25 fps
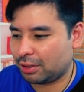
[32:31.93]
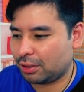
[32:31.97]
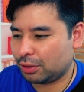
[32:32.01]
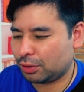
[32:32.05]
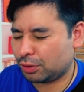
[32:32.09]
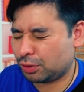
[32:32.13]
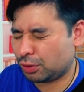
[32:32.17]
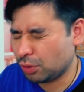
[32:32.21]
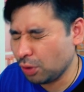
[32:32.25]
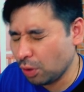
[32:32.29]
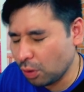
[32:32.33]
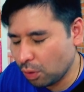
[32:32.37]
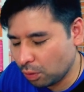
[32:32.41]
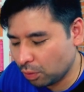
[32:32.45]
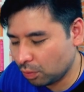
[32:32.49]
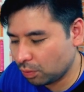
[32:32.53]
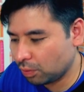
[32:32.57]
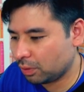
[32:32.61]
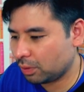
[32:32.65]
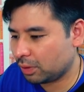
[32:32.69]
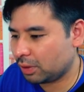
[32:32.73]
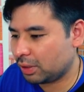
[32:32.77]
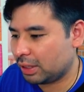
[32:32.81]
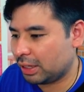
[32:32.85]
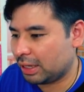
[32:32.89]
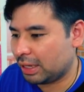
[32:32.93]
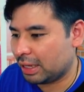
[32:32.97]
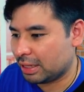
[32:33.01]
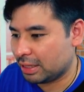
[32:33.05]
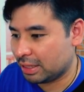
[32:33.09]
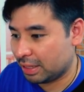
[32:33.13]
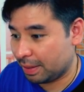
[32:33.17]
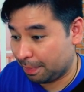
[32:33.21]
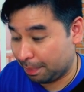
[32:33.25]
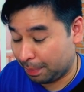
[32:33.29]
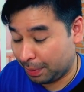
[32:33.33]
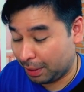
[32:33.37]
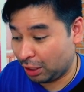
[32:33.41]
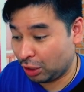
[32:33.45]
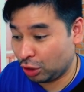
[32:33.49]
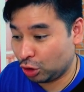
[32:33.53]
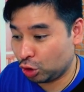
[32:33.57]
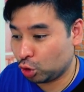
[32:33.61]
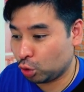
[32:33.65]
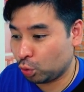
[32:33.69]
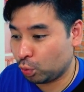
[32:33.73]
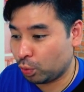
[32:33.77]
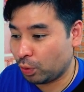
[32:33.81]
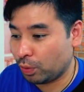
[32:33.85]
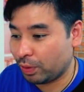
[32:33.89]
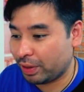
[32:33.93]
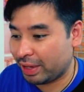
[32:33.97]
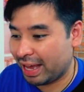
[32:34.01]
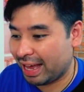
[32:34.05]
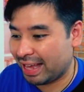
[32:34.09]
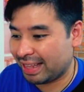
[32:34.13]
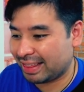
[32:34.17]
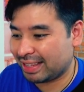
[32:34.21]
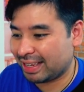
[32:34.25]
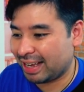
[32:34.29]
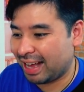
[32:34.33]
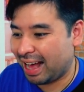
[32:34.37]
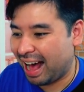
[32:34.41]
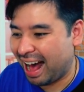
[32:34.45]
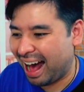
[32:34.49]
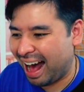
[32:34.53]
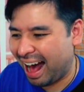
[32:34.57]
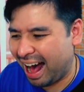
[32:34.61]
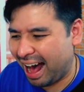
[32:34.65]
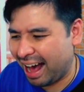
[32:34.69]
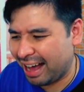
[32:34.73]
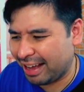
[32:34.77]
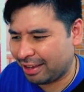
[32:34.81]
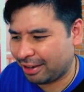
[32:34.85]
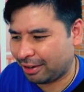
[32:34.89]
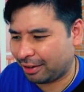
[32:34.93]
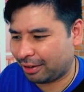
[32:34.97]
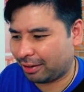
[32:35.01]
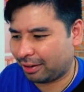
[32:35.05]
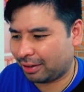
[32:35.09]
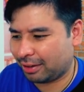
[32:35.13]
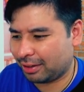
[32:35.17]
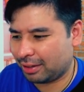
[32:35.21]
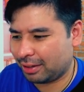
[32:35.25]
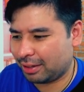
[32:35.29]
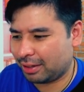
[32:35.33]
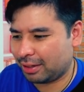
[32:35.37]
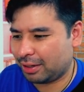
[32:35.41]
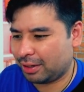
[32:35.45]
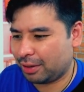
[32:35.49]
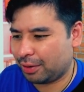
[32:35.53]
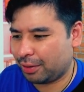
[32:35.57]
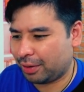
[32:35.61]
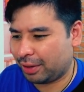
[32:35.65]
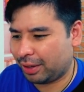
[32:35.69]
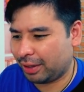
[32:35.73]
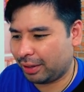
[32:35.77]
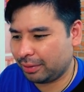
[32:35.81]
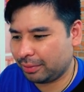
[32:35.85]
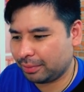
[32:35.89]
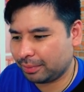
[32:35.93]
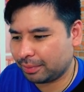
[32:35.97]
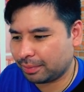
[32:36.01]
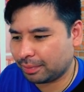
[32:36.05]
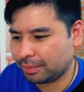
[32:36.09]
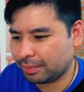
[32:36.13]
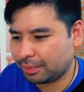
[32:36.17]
so the pitch will get higher, okay?